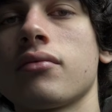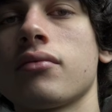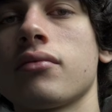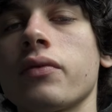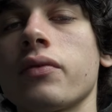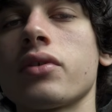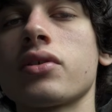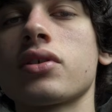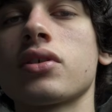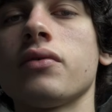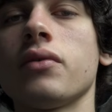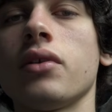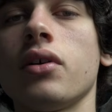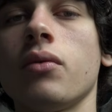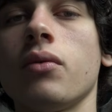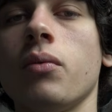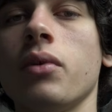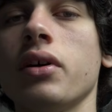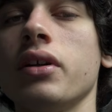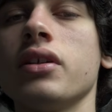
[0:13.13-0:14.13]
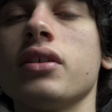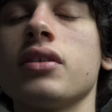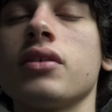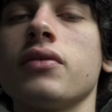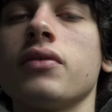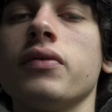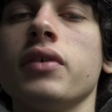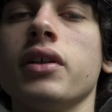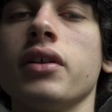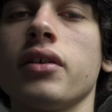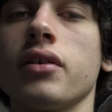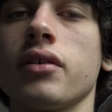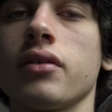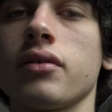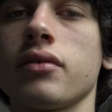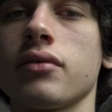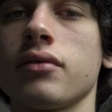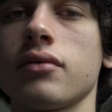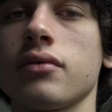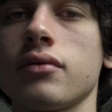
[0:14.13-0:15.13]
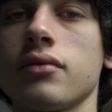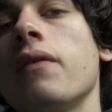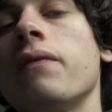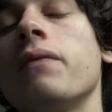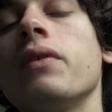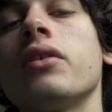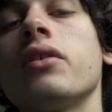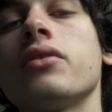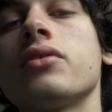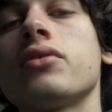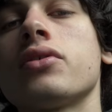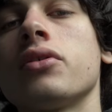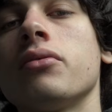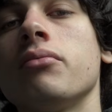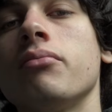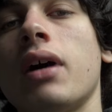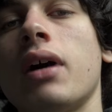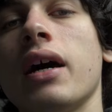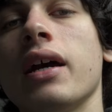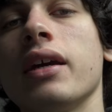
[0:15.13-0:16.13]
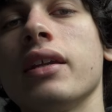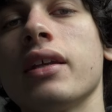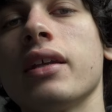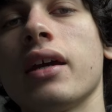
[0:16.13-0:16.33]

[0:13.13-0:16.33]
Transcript: First of all, what is fear? Fear is your mind